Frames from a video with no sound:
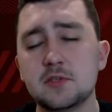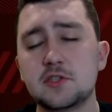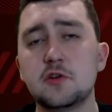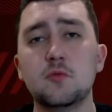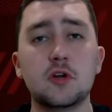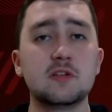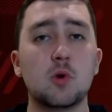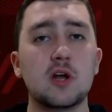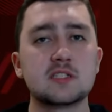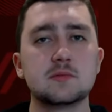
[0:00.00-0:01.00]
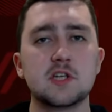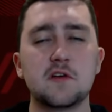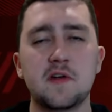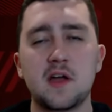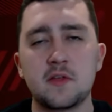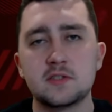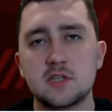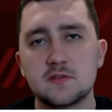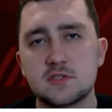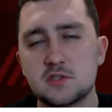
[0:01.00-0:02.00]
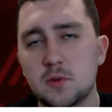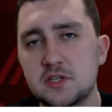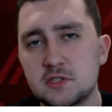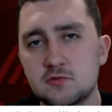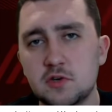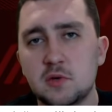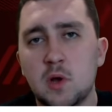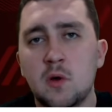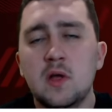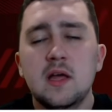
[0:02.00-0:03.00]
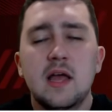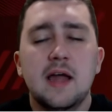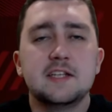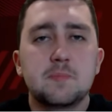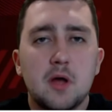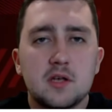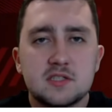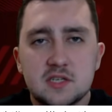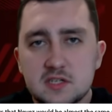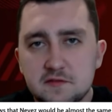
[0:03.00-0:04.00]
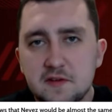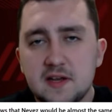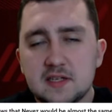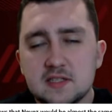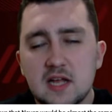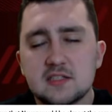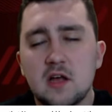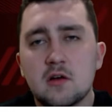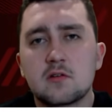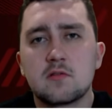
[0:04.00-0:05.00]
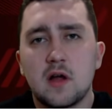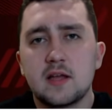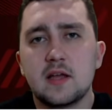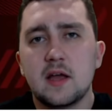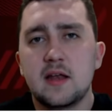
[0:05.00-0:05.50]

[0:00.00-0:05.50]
Basuma, and he works himself out of those tough situations really well, and his passing and defending stats are great.